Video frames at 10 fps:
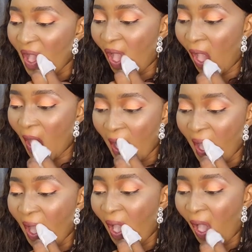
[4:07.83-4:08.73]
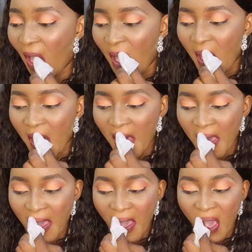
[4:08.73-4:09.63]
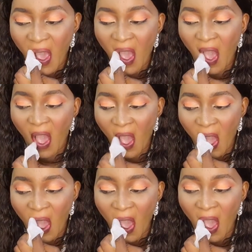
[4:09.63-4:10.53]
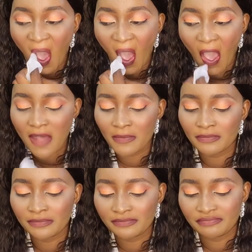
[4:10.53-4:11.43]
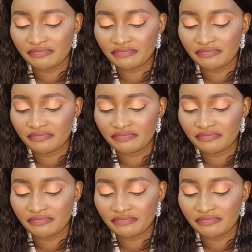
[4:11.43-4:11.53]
Nobody speaks.